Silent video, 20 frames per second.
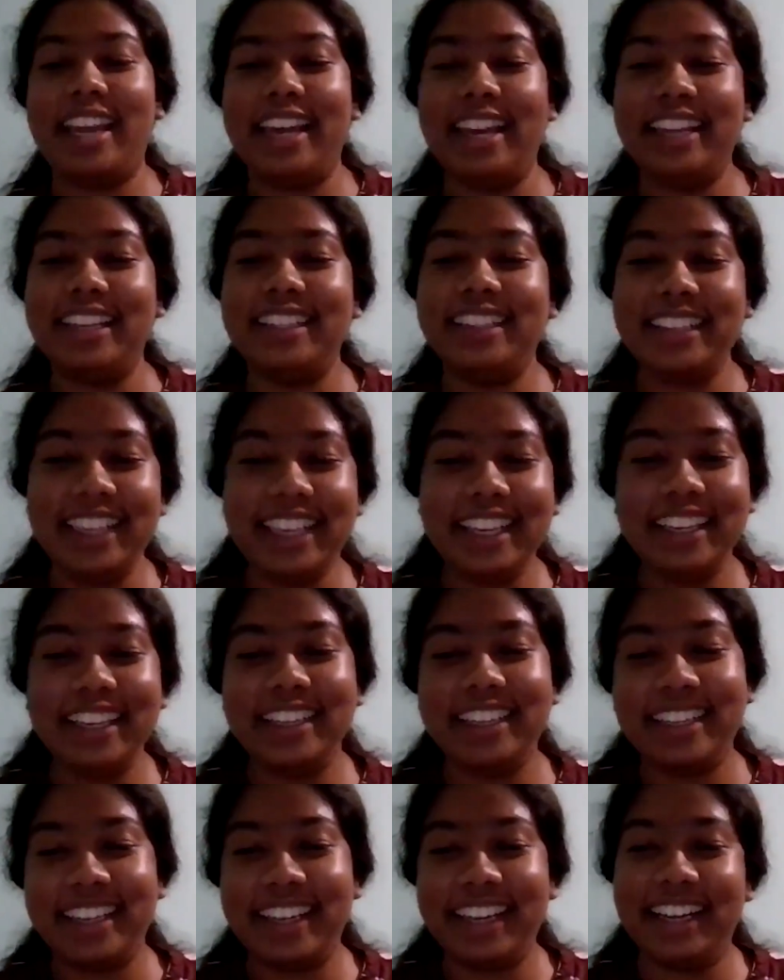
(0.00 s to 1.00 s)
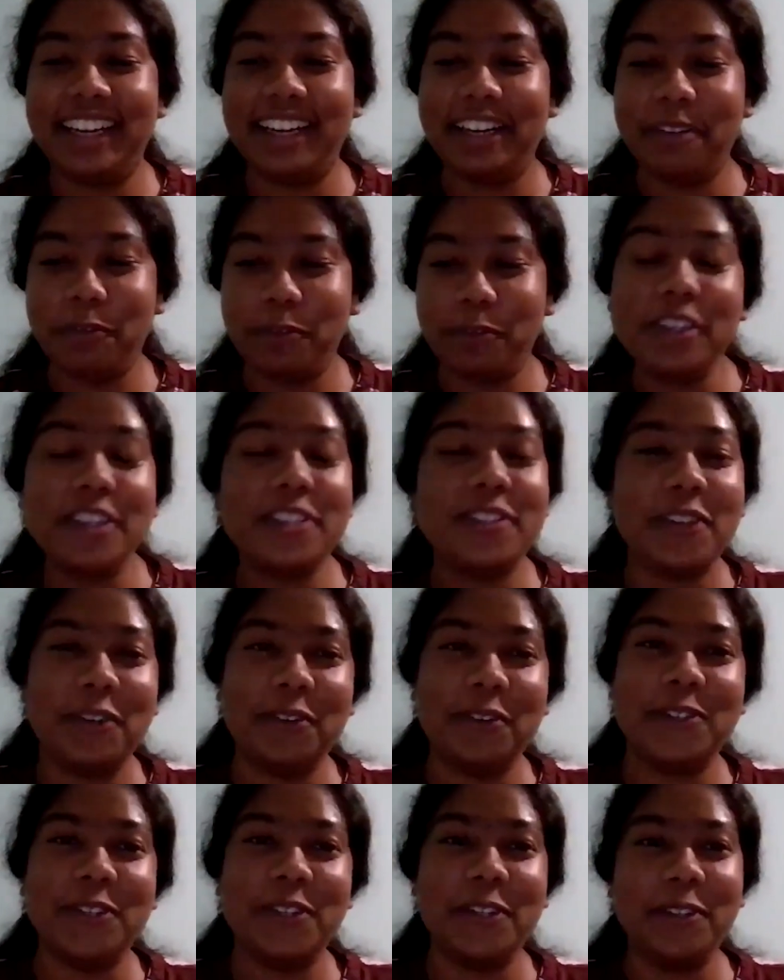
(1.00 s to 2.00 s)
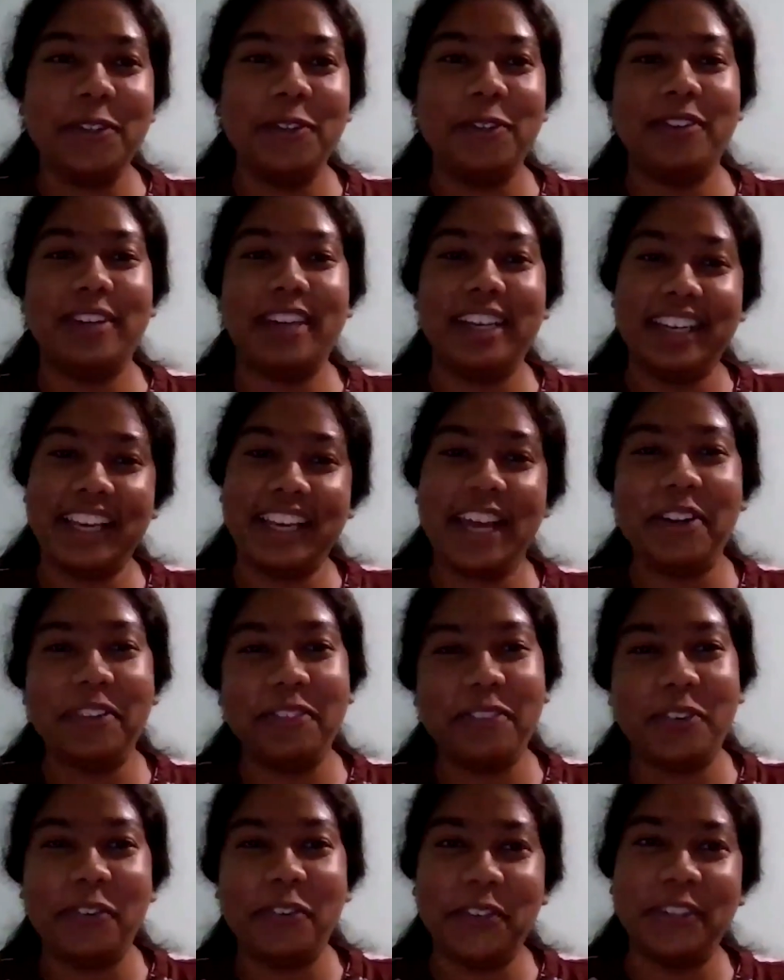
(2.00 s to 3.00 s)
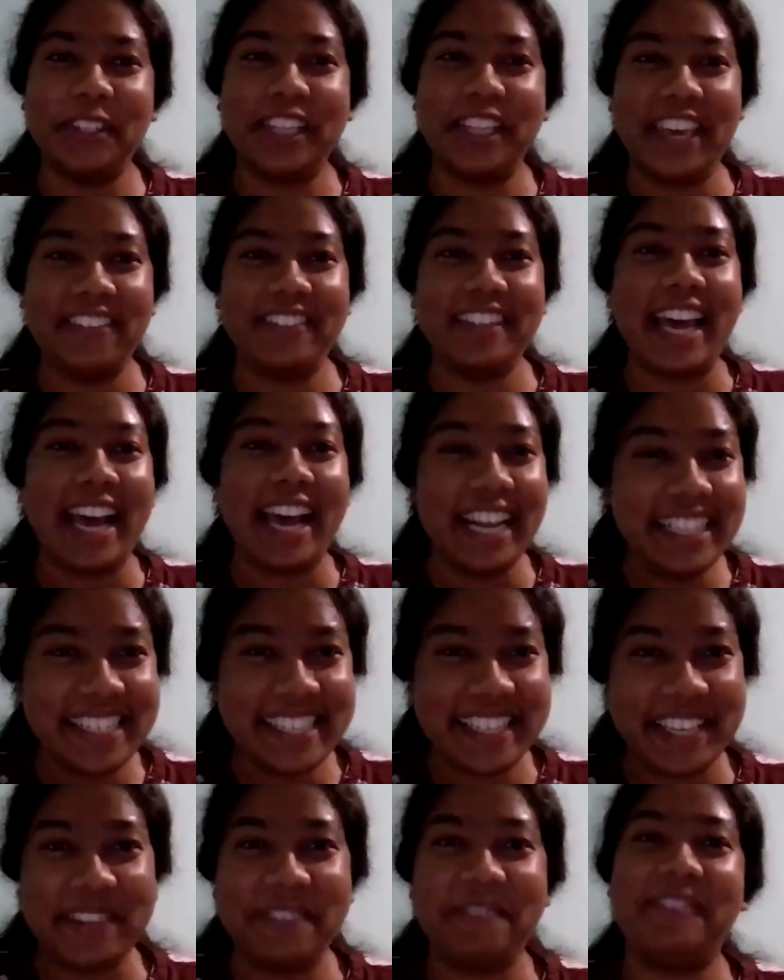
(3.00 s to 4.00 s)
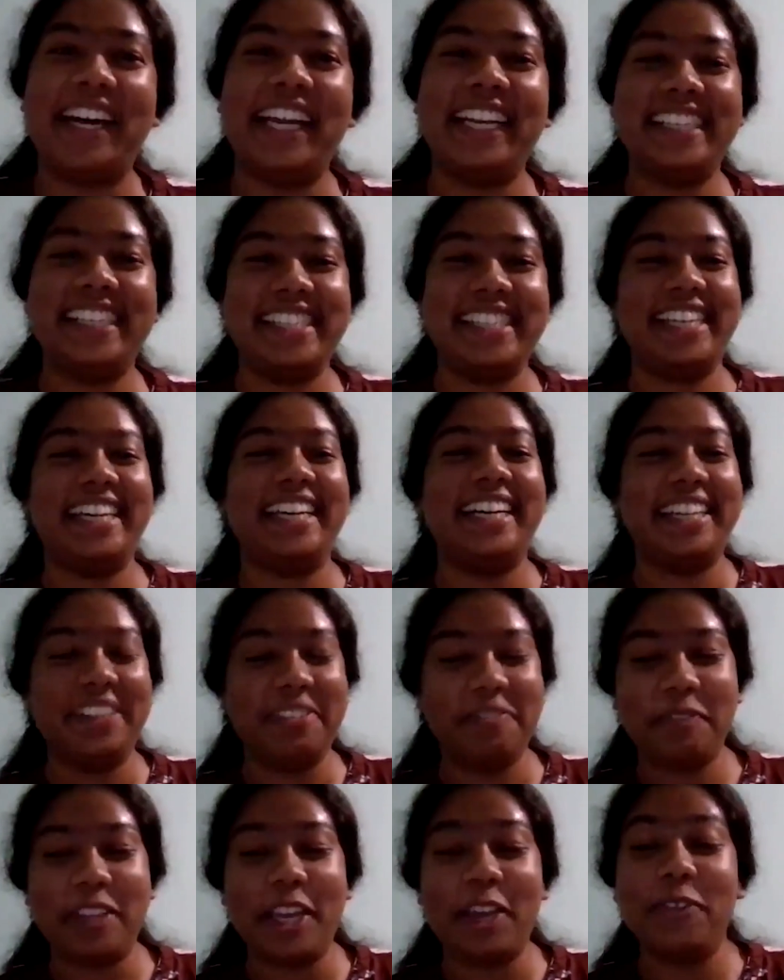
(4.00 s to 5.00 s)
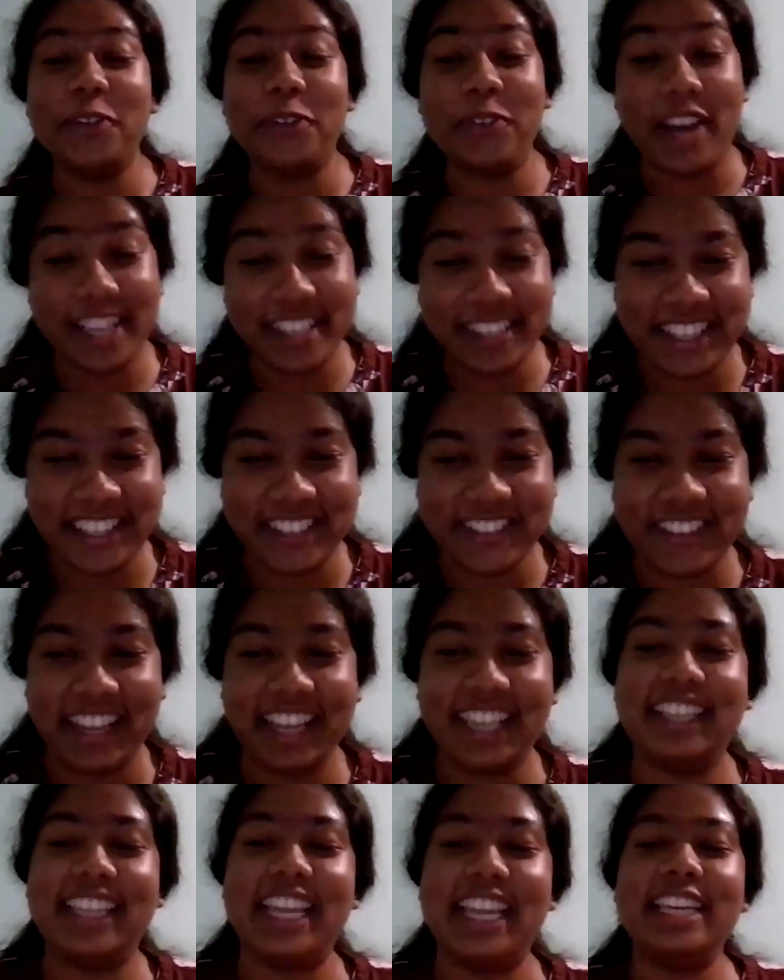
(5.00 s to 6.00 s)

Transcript: And I think for this one also, you kind of overall gave the answer, but I want to ask this one.